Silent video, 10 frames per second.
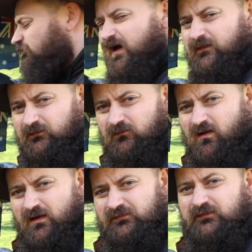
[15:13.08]
other
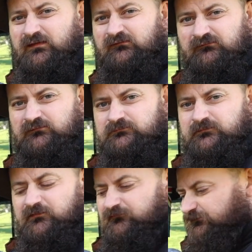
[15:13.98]
light things.
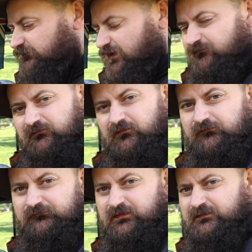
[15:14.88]
Everything heavy
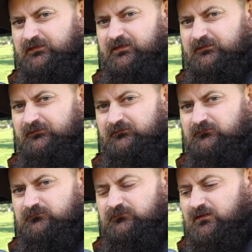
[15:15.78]
goes in
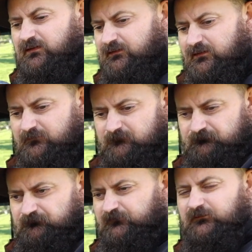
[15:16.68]
underneath, and then
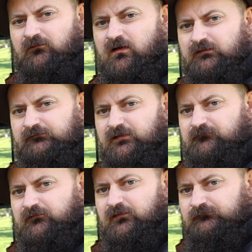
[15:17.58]
the lighter
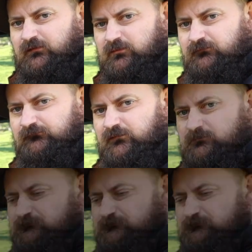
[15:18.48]
stuff goes up on top.